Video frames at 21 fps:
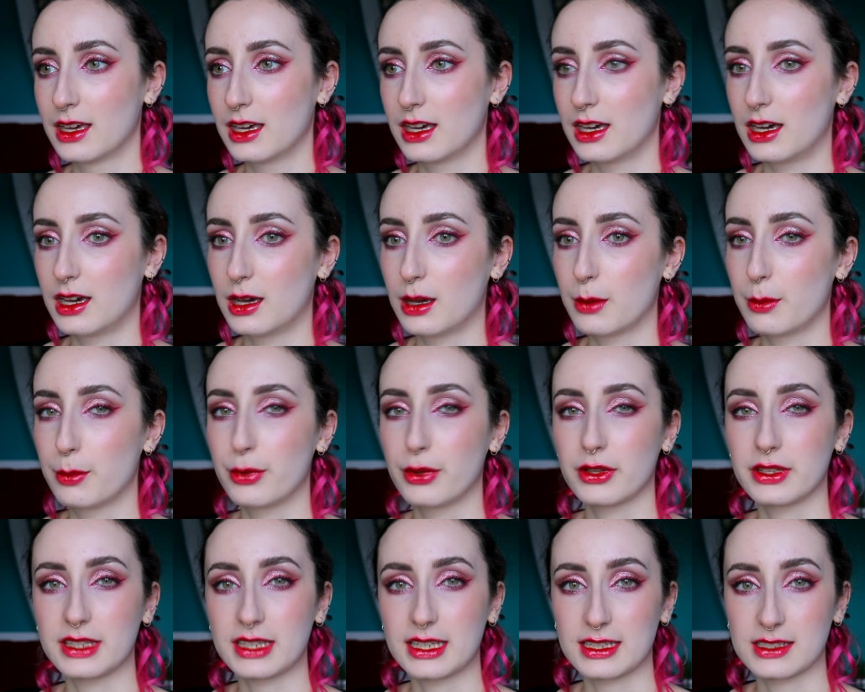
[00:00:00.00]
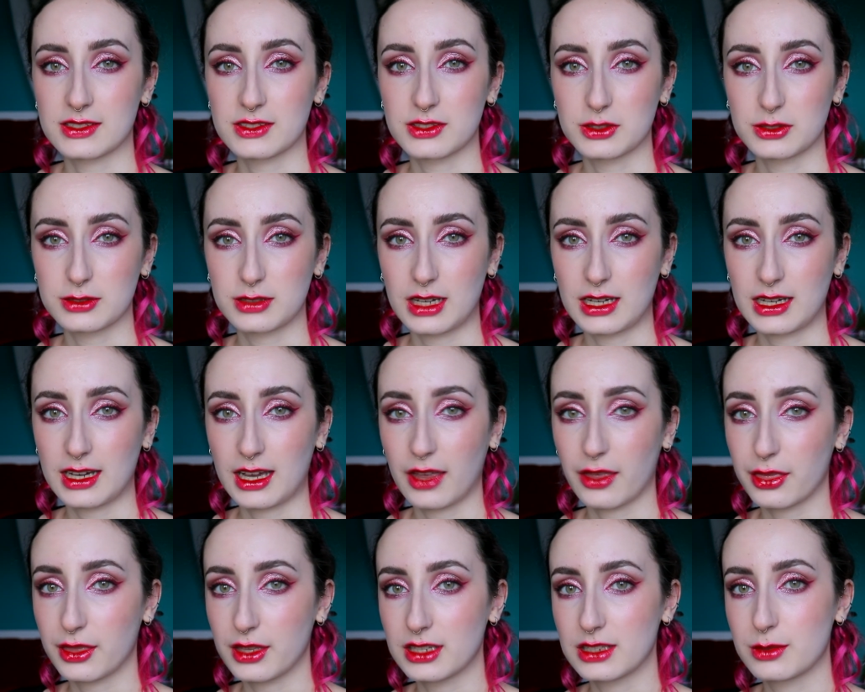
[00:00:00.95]
But yeah, so
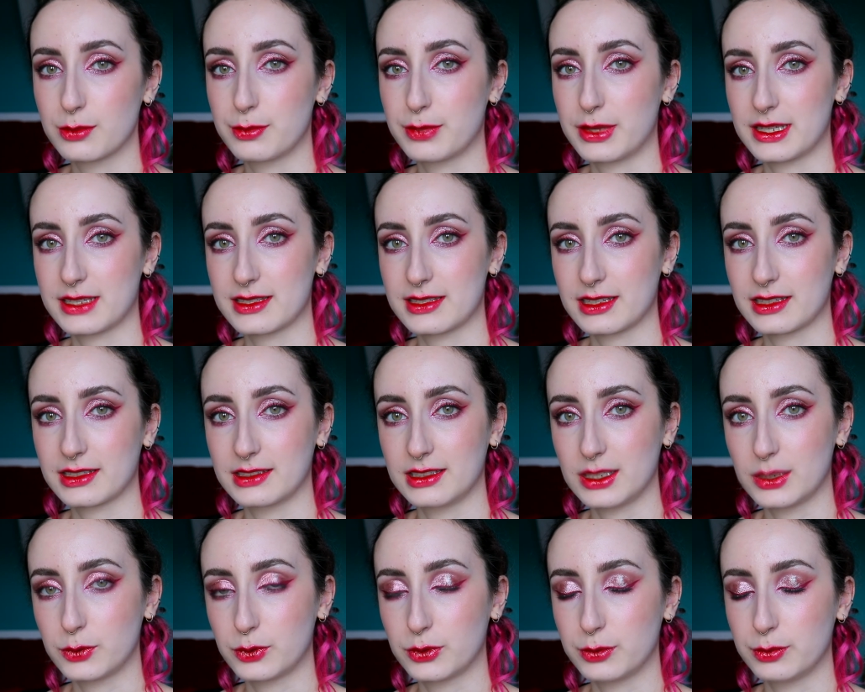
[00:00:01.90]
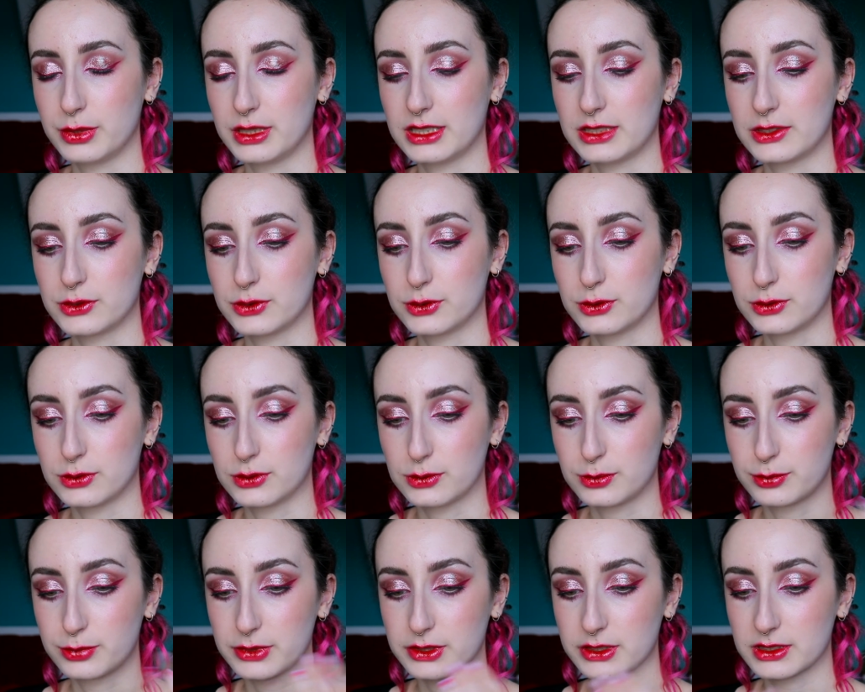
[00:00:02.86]
I think the best technique would be
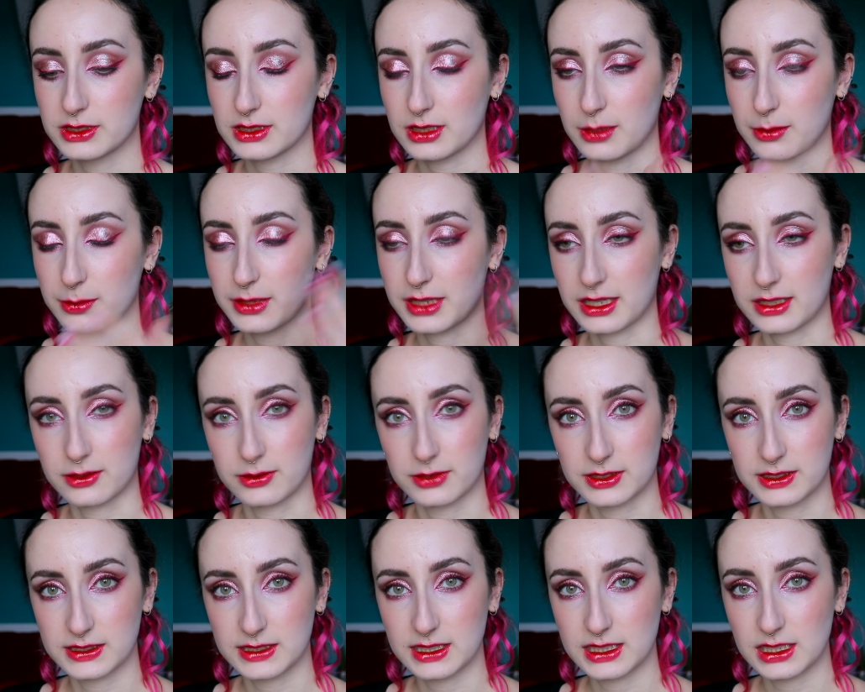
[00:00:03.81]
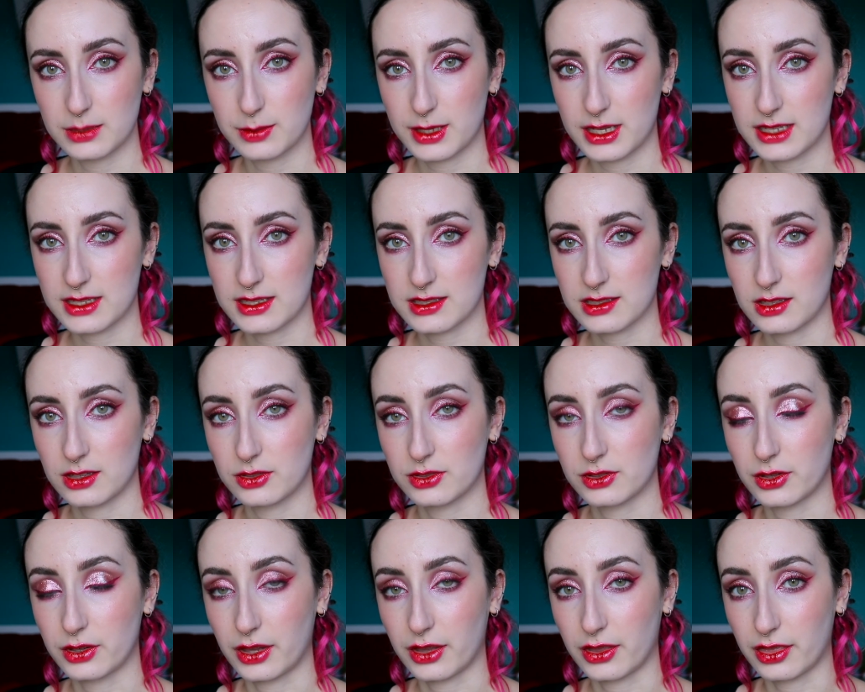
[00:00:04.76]
to put some kind of sticky base
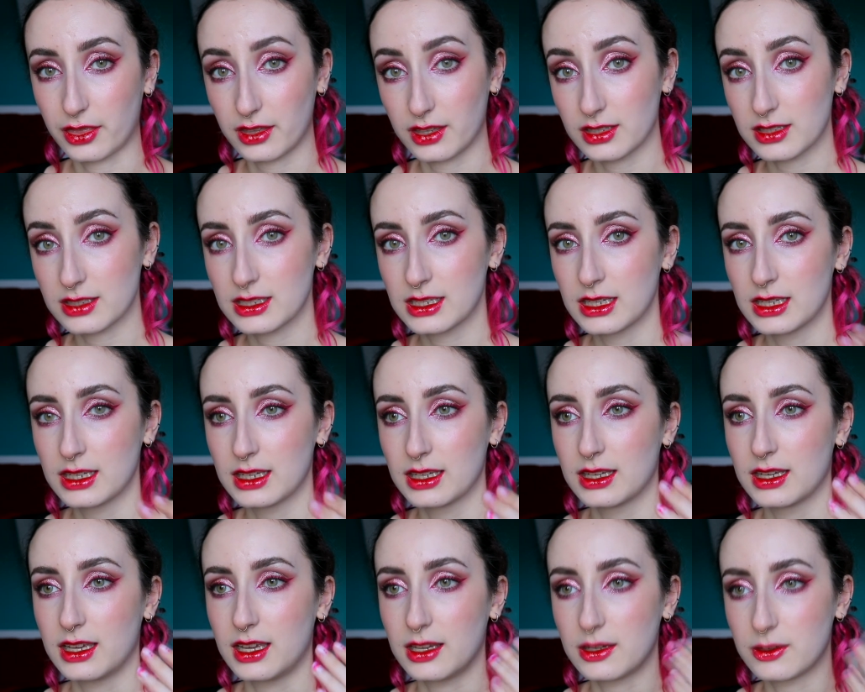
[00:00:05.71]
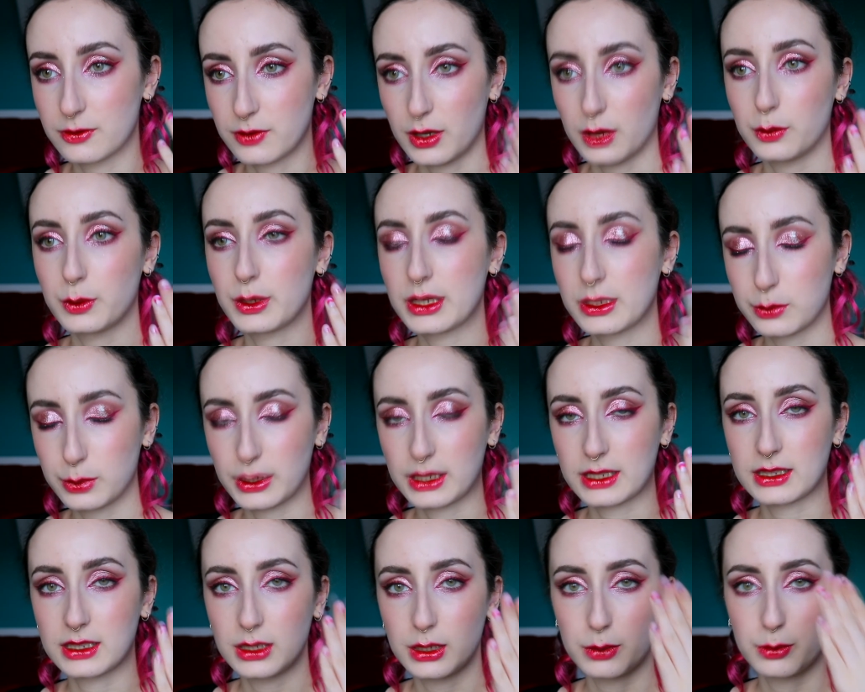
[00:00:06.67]
underneath it and very
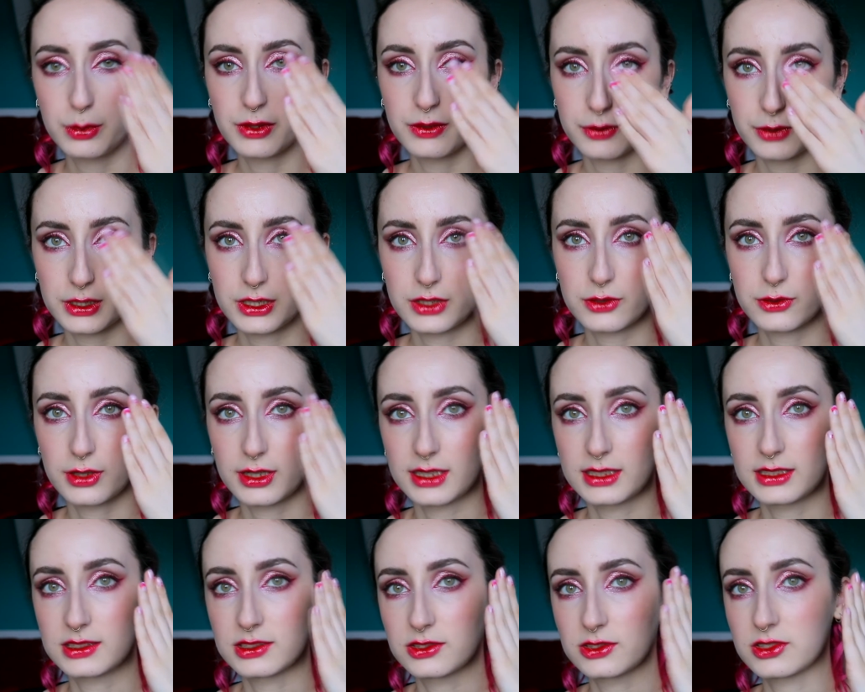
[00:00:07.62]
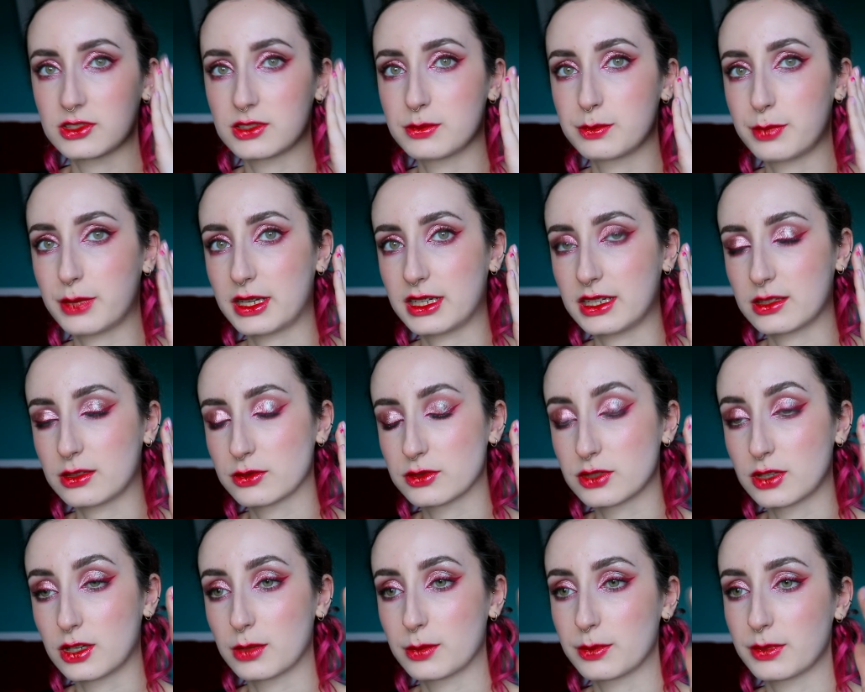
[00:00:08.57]
quickly before it dries just pat it on
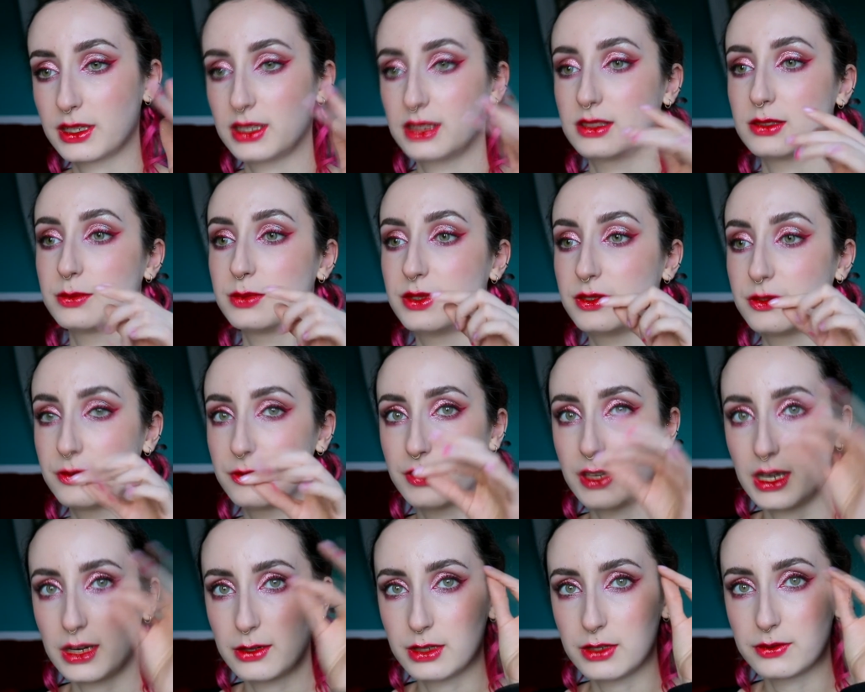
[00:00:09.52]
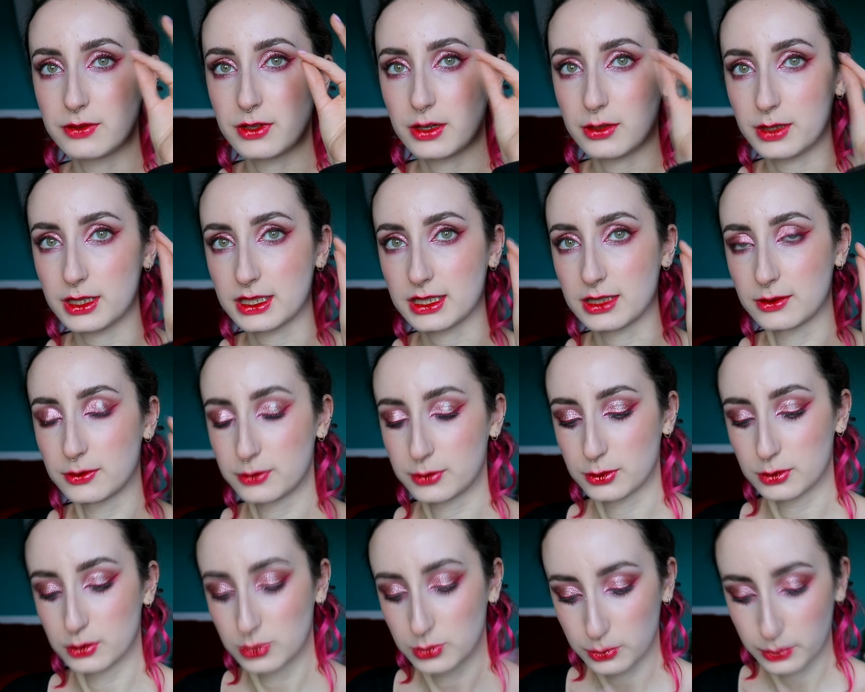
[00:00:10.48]
top, and be very, very
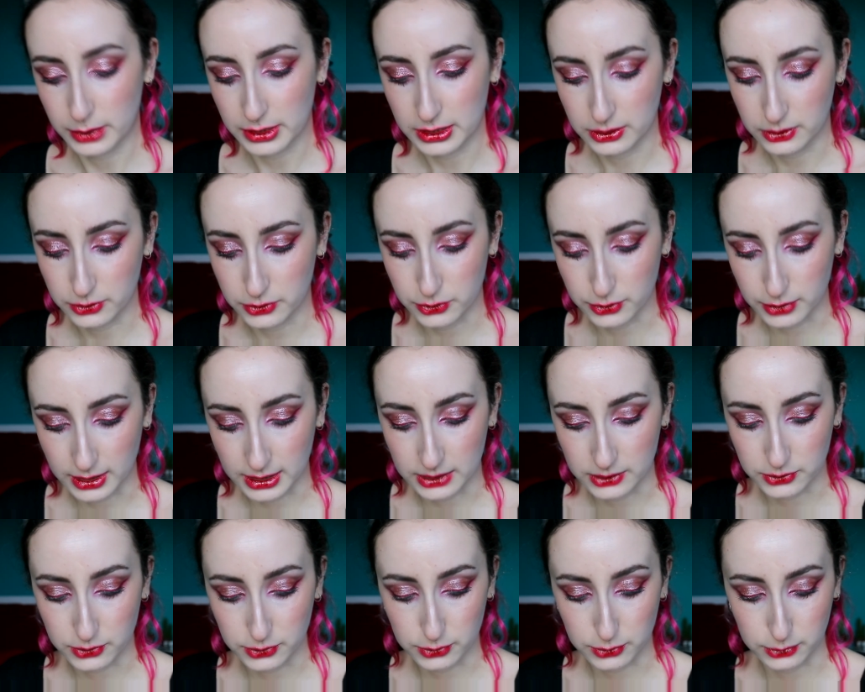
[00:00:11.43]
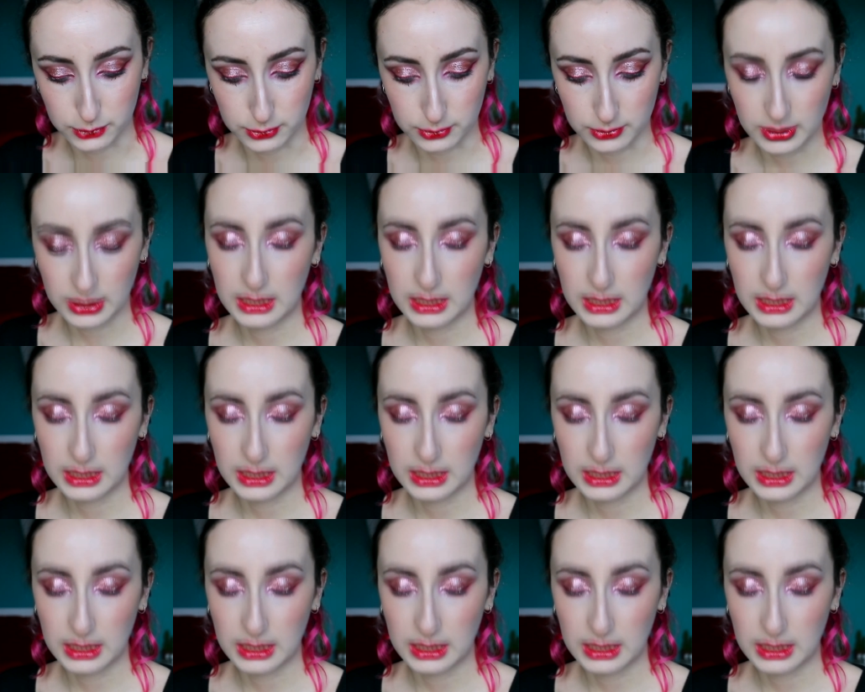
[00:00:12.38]
careful when you try to